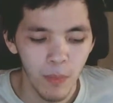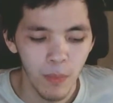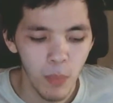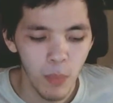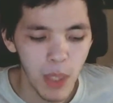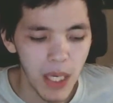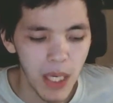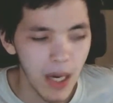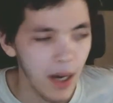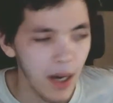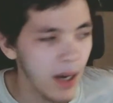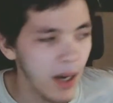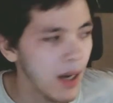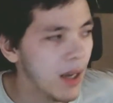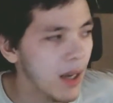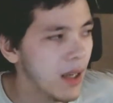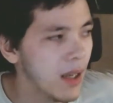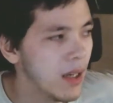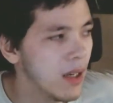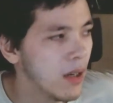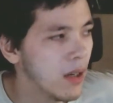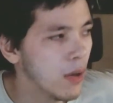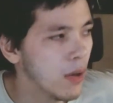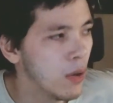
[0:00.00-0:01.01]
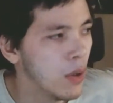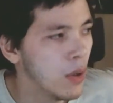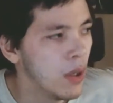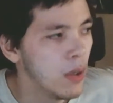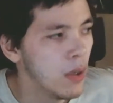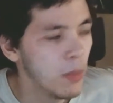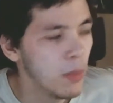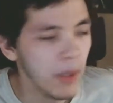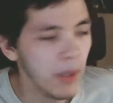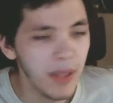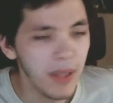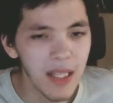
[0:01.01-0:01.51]
beyond
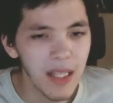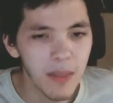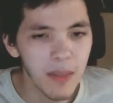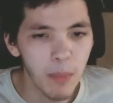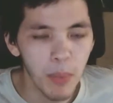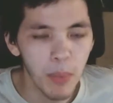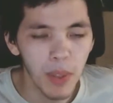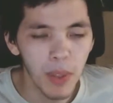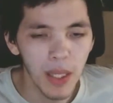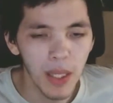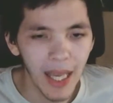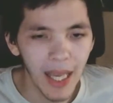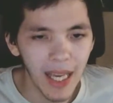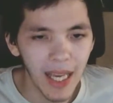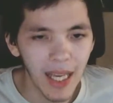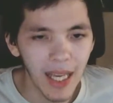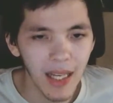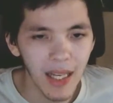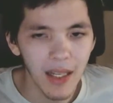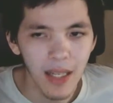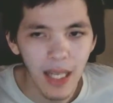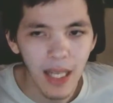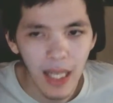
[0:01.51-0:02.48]
what these bland